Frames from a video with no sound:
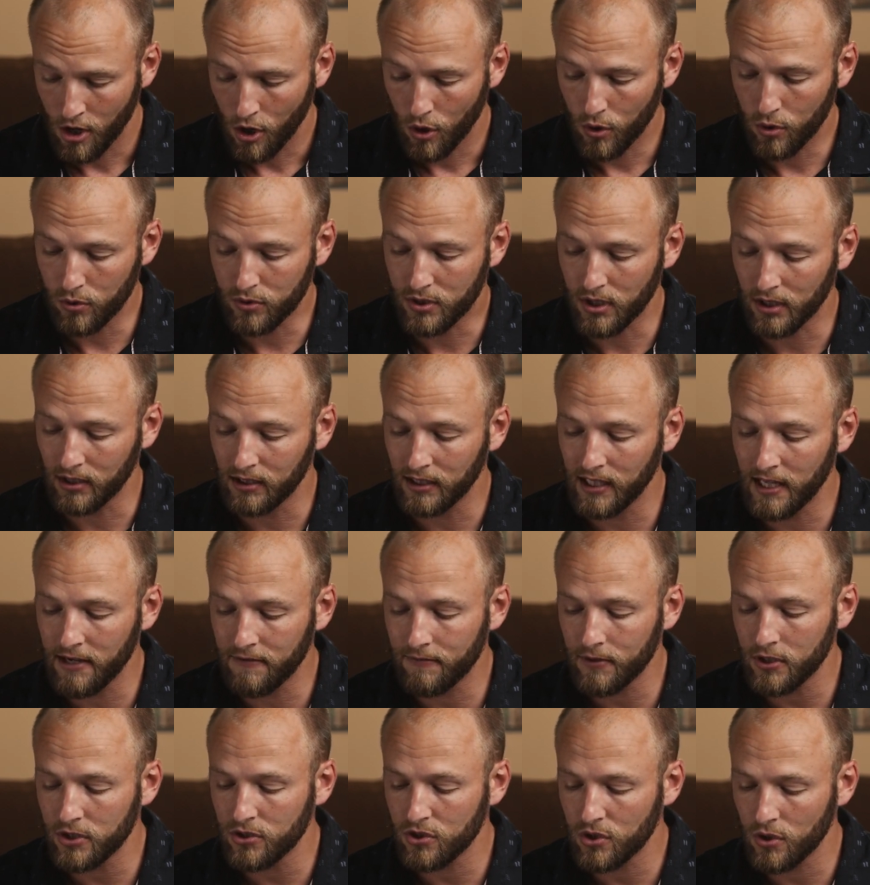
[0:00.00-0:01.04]
who
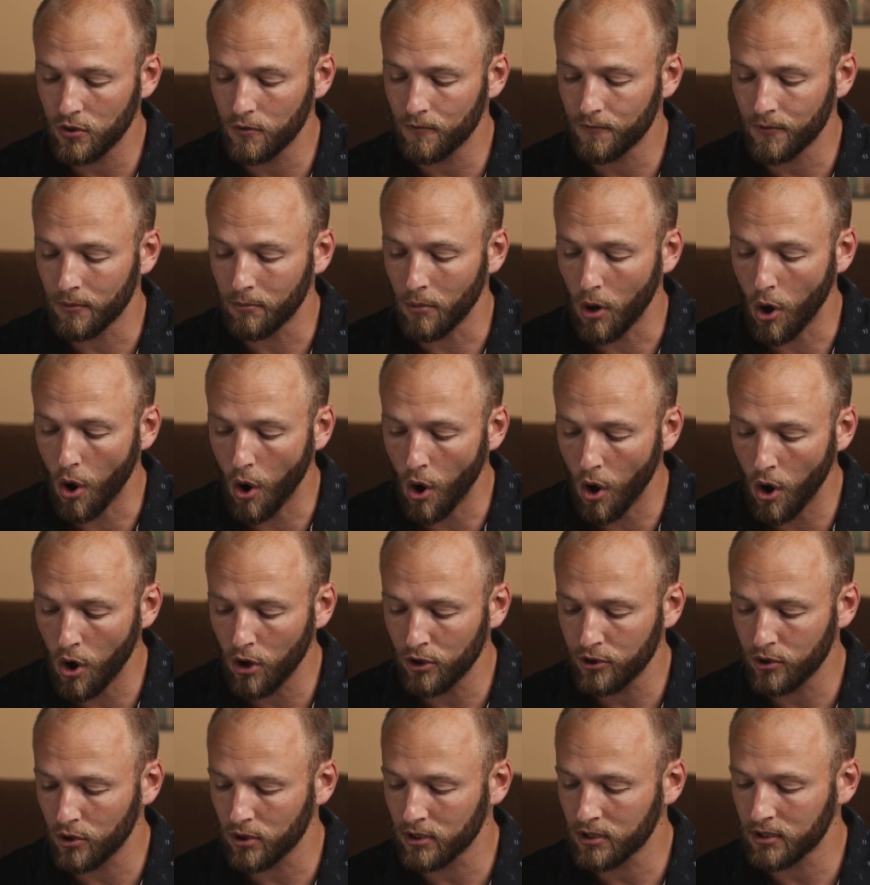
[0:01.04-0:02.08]
delivers you from all
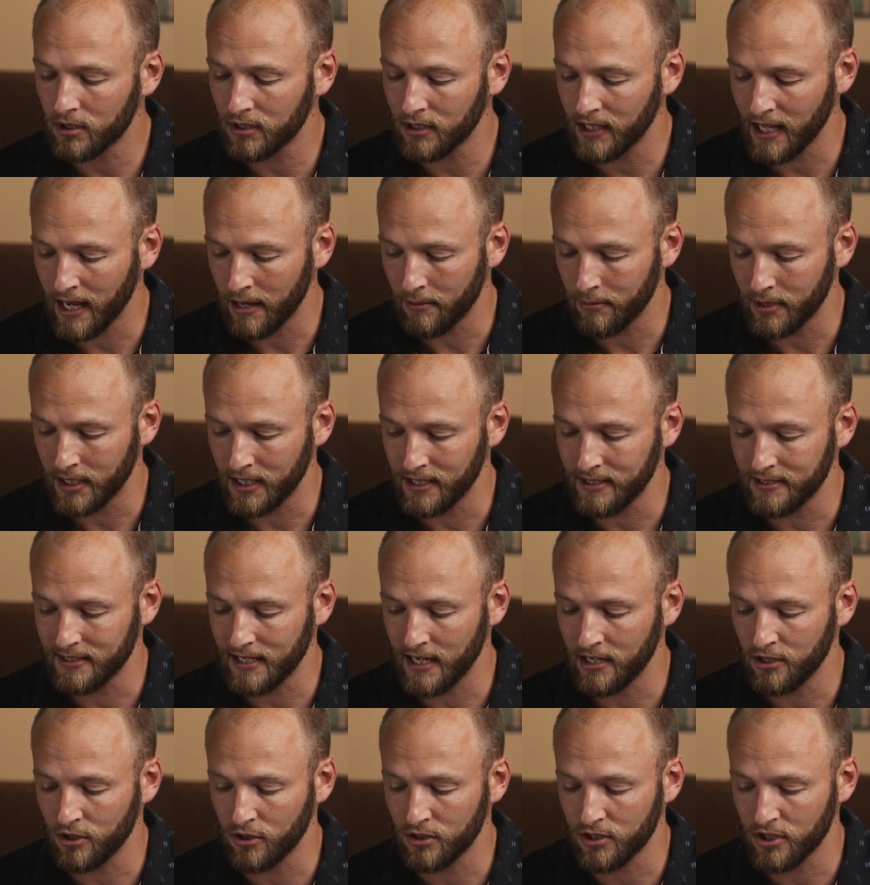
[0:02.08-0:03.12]
your calamities
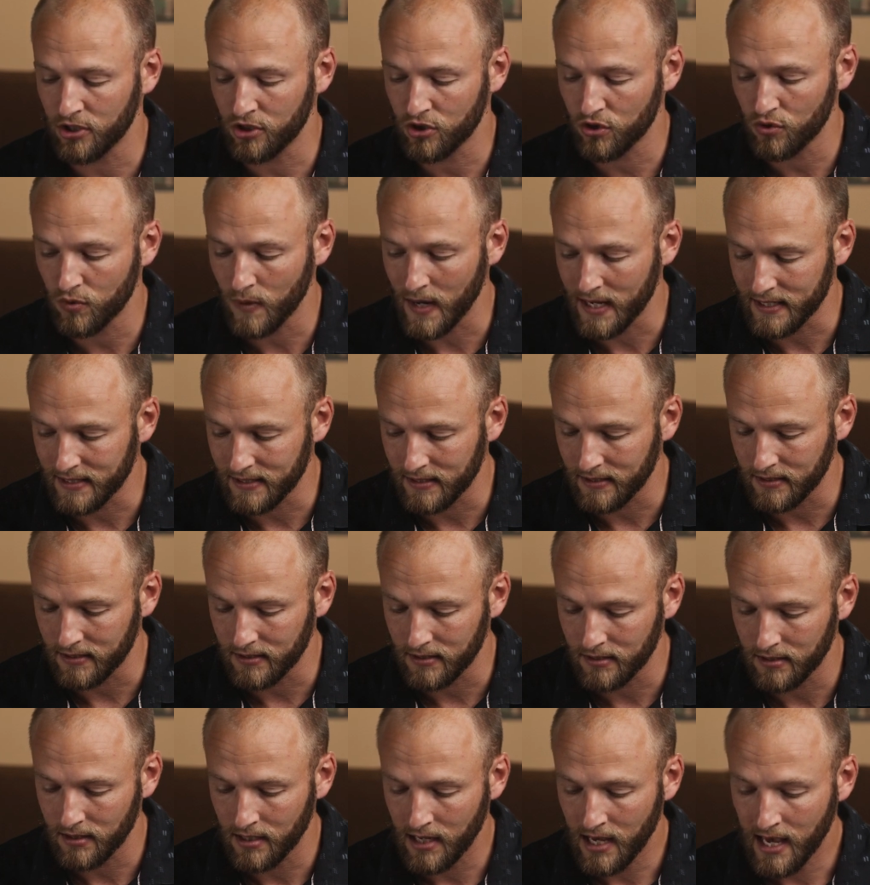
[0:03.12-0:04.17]
and your
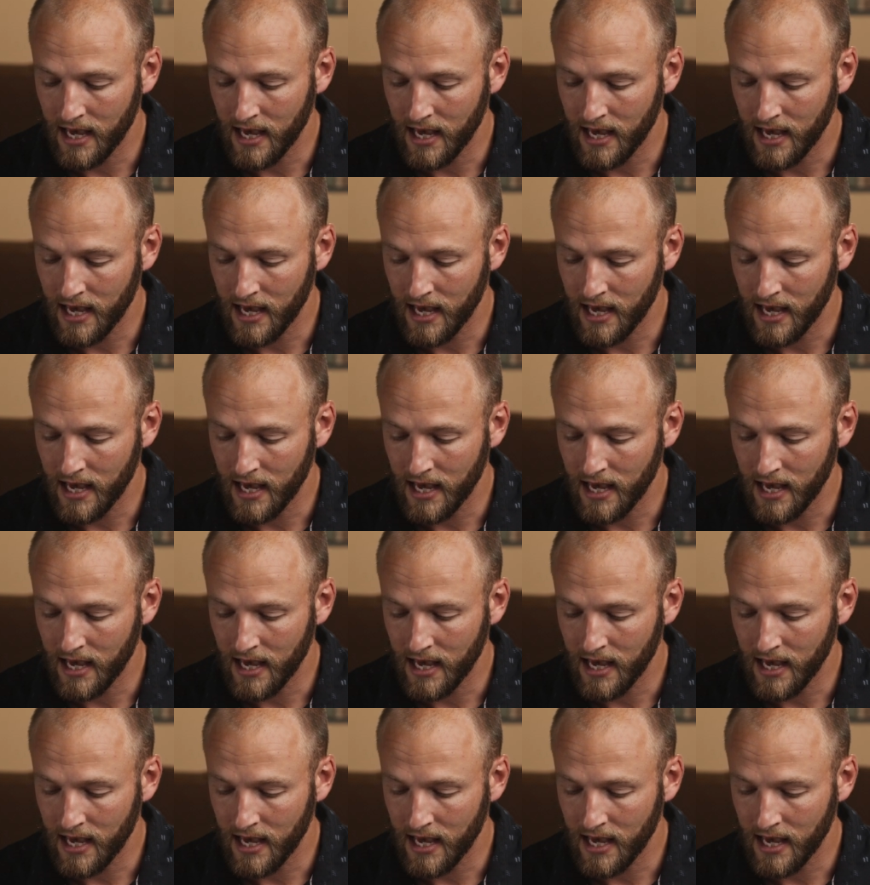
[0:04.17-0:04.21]
distresses.